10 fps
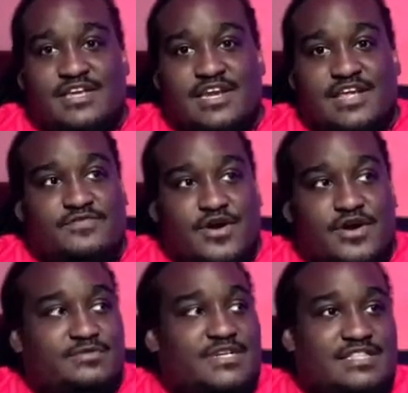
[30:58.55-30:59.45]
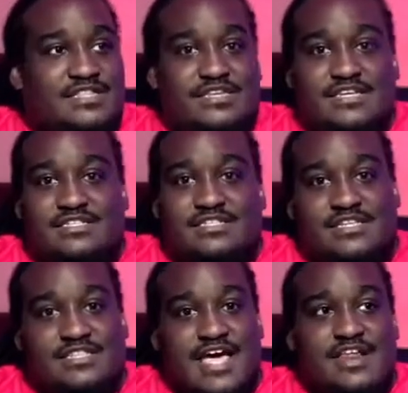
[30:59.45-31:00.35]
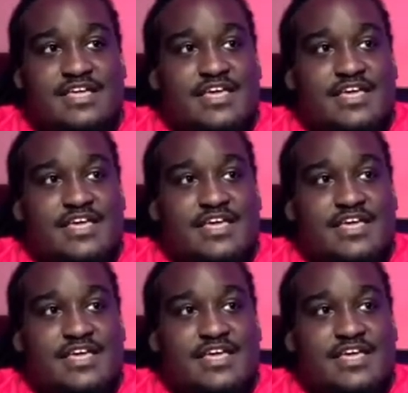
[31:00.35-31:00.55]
and they farmed, and they did this and did that.